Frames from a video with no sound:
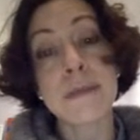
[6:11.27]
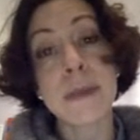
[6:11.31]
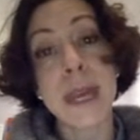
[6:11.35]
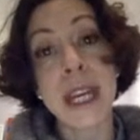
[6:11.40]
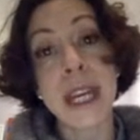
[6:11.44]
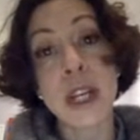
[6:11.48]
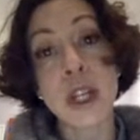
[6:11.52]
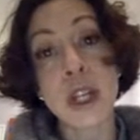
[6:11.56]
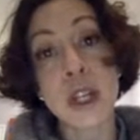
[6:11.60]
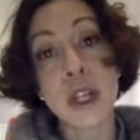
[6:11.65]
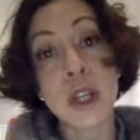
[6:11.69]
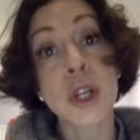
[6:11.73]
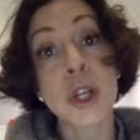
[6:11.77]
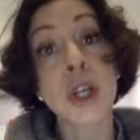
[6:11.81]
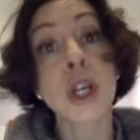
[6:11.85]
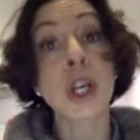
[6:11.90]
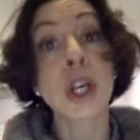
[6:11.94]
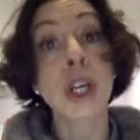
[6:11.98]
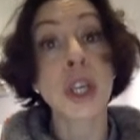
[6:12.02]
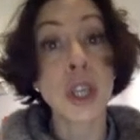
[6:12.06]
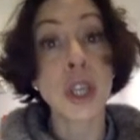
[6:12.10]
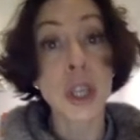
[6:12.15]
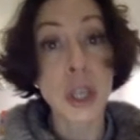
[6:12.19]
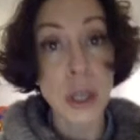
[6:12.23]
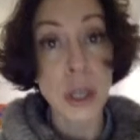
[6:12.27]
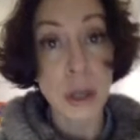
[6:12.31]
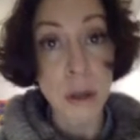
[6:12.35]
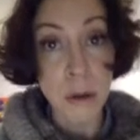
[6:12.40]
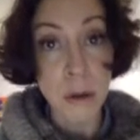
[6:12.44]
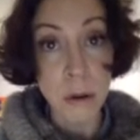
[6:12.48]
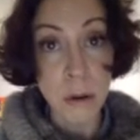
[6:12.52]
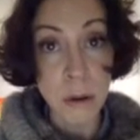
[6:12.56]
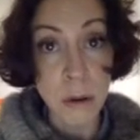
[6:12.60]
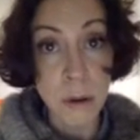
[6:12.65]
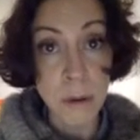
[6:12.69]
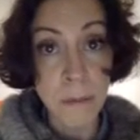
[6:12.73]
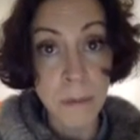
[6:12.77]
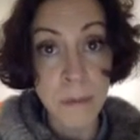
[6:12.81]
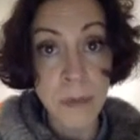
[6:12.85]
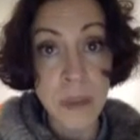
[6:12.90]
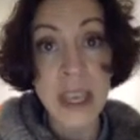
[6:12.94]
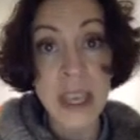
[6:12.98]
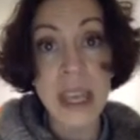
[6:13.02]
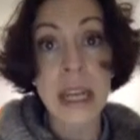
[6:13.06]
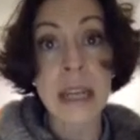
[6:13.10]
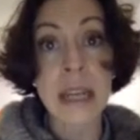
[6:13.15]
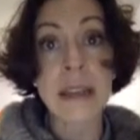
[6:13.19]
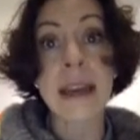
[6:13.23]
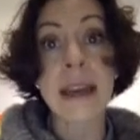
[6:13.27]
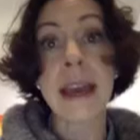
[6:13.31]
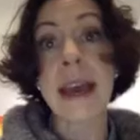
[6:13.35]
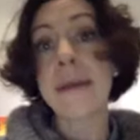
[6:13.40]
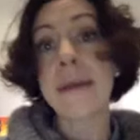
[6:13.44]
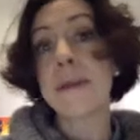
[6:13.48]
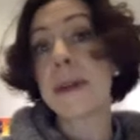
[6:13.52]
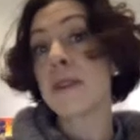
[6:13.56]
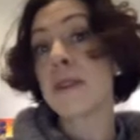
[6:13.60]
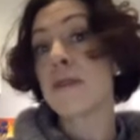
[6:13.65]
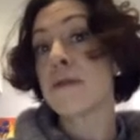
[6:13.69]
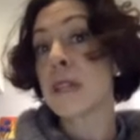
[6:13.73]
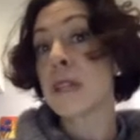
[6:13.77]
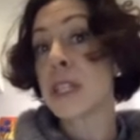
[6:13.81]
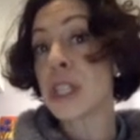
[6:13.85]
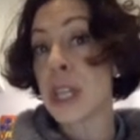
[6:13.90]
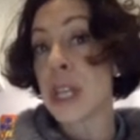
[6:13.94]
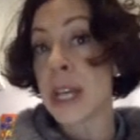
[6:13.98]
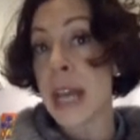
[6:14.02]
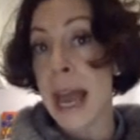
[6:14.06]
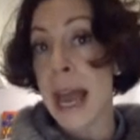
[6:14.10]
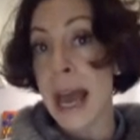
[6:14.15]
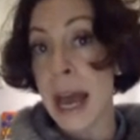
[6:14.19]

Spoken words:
make sure you get in the habit of reaching